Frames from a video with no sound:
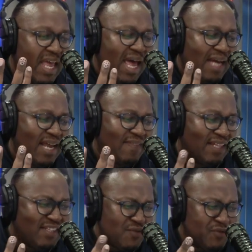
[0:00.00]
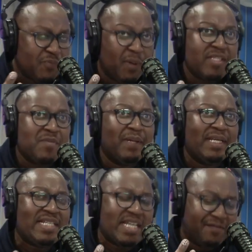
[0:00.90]
And that's the
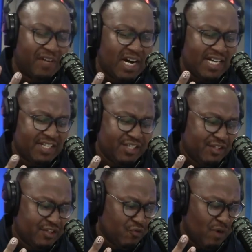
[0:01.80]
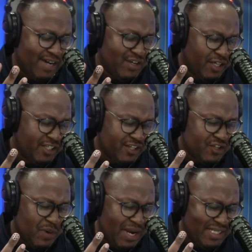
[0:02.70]
responsibility of artists, right? Not
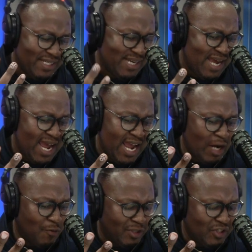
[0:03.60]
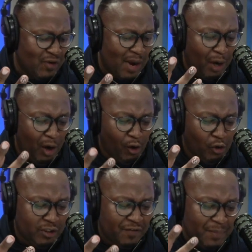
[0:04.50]
just to entertain, but to grab
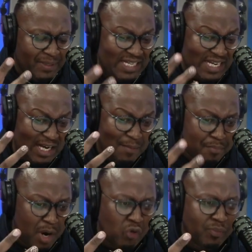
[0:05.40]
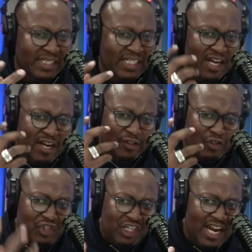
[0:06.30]
hold of a particular moment,
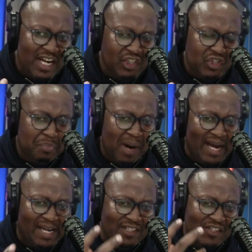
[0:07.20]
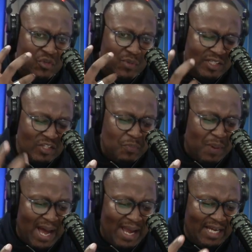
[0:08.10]
to change minds, to
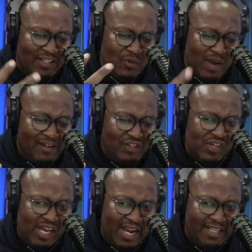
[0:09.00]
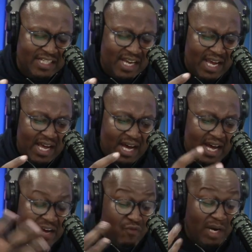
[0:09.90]
inspire, to educate,
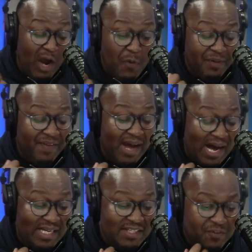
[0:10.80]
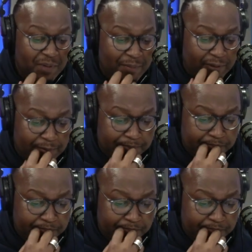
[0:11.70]
and really open the eyes of people.